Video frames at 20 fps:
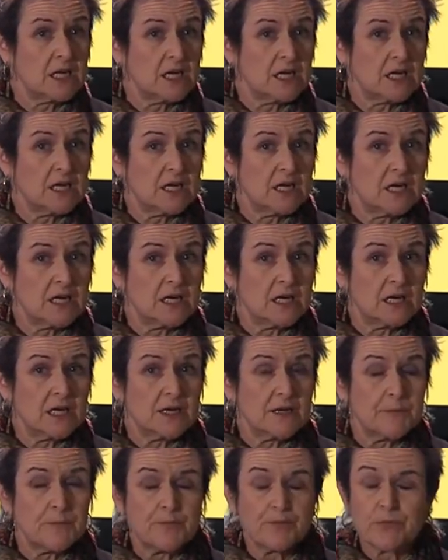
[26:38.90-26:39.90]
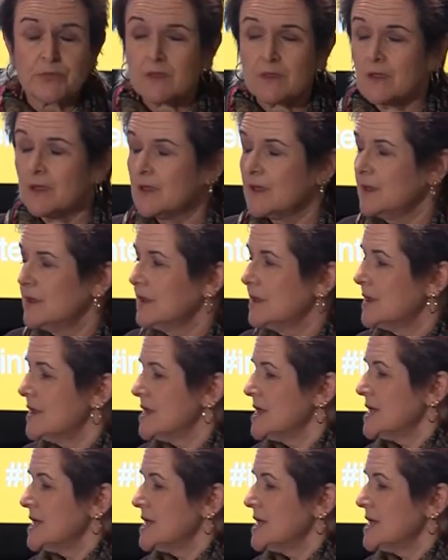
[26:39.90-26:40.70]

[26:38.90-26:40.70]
(silence)